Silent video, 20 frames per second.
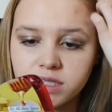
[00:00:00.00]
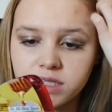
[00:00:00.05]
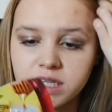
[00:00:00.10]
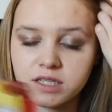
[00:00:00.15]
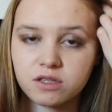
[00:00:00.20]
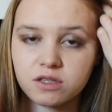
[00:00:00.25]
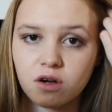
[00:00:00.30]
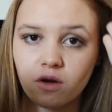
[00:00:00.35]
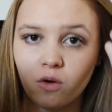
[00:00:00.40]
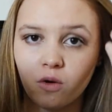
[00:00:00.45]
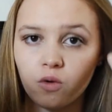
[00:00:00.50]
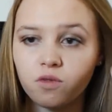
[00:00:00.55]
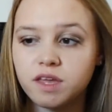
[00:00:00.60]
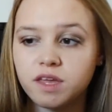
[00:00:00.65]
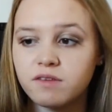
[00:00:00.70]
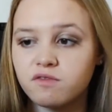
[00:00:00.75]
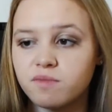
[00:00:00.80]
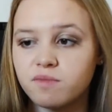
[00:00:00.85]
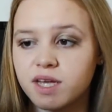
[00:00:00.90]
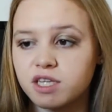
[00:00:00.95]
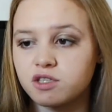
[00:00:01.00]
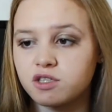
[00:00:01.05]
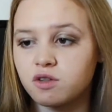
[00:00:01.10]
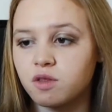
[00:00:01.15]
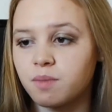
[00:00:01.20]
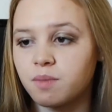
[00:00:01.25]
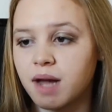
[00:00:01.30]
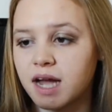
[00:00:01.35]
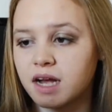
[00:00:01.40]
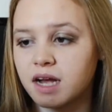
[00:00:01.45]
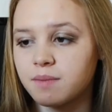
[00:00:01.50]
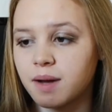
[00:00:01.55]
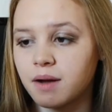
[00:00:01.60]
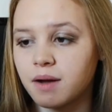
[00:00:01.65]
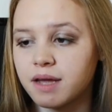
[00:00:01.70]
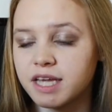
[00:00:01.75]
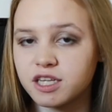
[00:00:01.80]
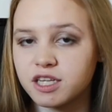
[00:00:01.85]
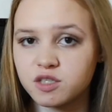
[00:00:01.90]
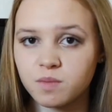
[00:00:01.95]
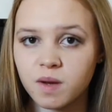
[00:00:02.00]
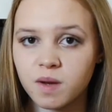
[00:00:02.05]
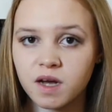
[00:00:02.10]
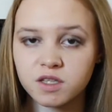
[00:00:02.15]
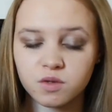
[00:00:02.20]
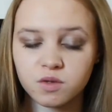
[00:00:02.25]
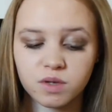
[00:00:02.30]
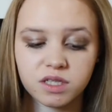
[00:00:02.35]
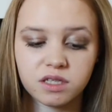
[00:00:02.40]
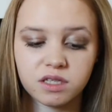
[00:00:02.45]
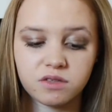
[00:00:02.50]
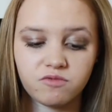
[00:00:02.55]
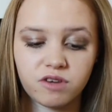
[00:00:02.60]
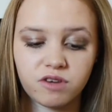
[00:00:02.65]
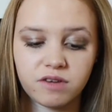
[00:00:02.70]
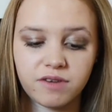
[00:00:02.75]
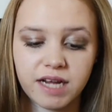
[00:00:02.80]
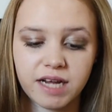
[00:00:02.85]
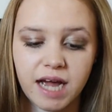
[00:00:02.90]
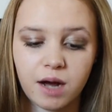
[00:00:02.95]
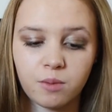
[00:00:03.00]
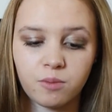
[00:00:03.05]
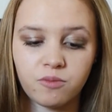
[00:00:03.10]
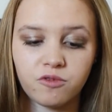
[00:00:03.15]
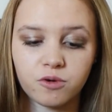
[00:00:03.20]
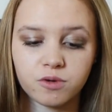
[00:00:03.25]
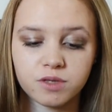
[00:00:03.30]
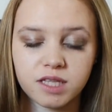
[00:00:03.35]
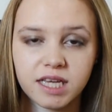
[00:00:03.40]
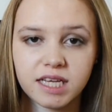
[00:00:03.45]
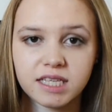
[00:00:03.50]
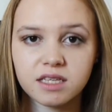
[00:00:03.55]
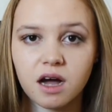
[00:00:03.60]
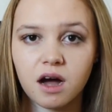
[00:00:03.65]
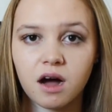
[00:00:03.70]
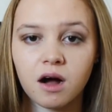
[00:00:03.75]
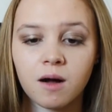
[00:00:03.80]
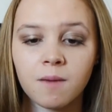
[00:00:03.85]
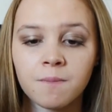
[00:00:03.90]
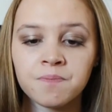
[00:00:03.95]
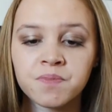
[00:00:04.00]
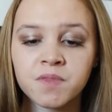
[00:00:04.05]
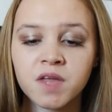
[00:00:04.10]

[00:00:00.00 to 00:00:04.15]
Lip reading: and it's got all the information on the back about each mask, which is really, really helpful. So these are